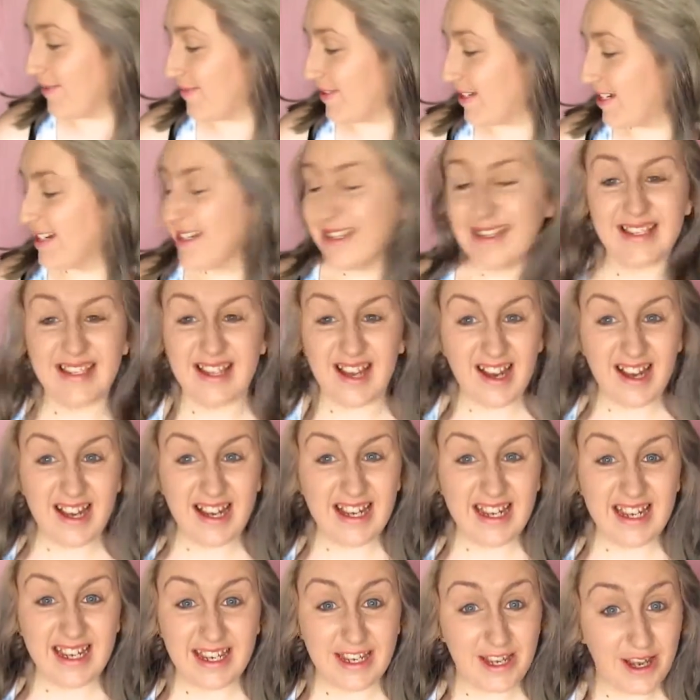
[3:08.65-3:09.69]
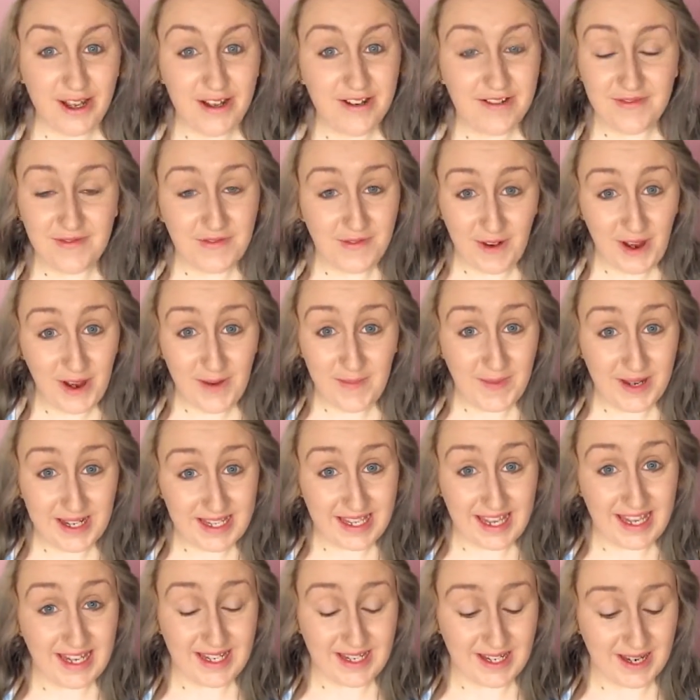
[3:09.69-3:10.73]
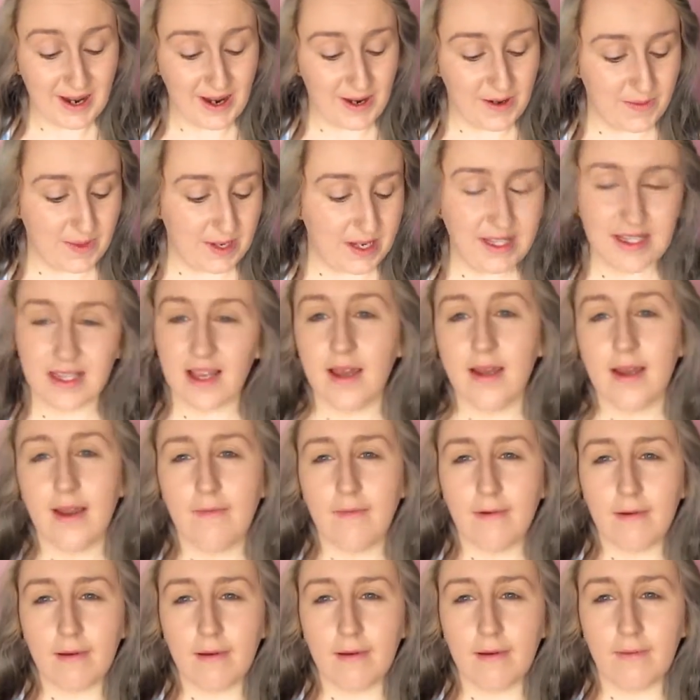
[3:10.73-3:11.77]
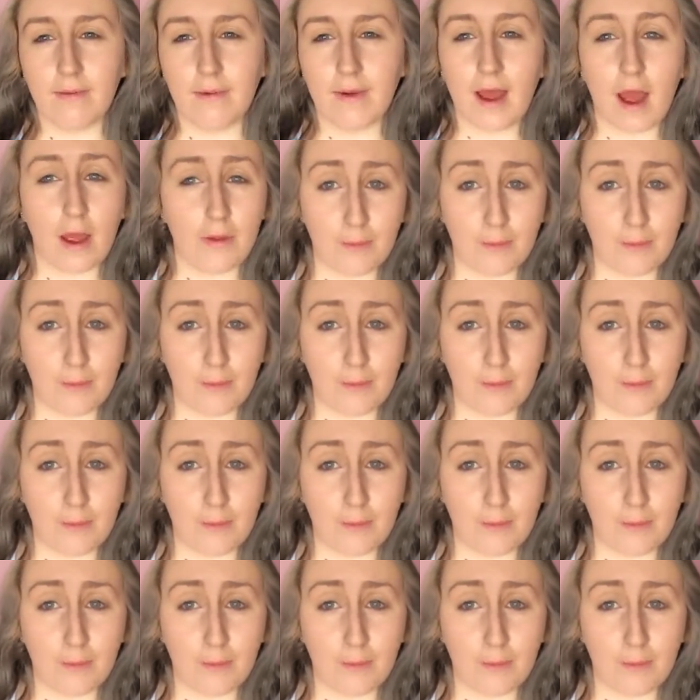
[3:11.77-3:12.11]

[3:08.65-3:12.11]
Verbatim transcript: because I couldn't find my skin tone, because I never...